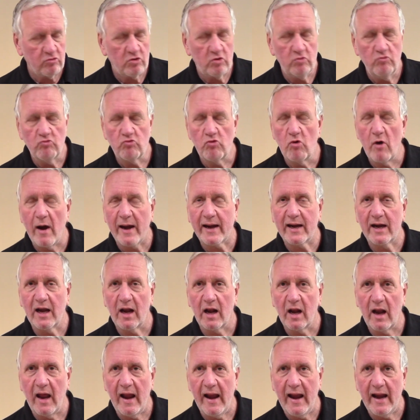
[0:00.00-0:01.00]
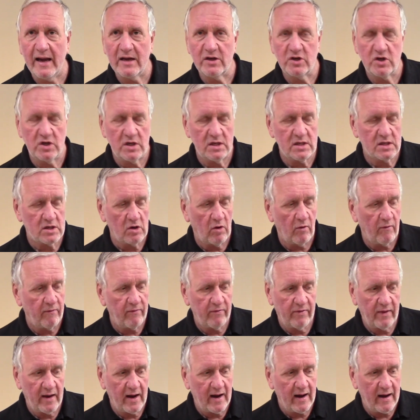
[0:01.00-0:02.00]
regular edges off
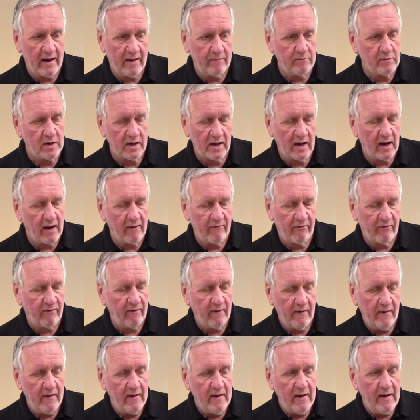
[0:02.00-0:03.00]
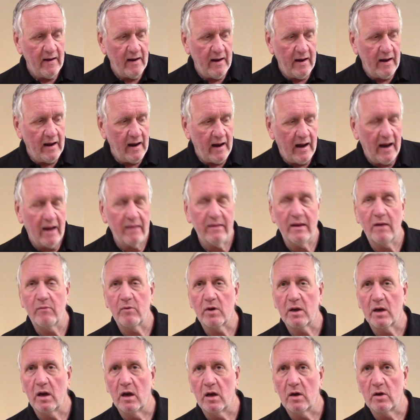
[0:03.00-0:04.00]
that MDF. And then we're
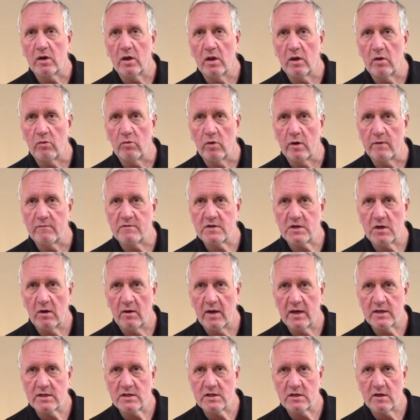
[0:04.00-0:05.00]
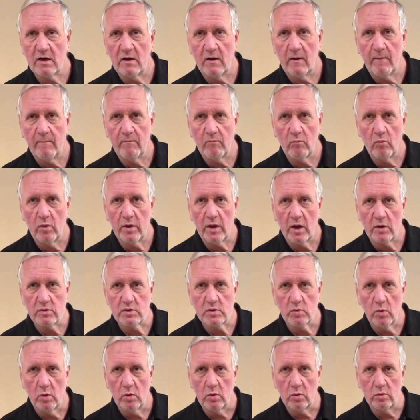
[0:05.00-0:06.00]
going to look at the roof. So let's start with those
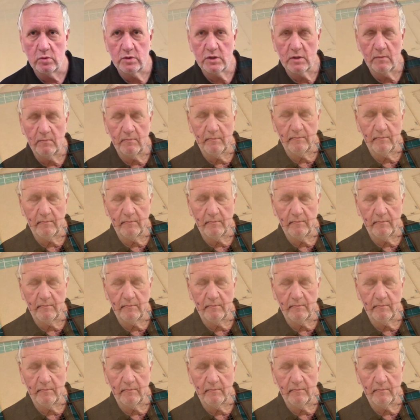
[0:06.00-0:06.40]
walls.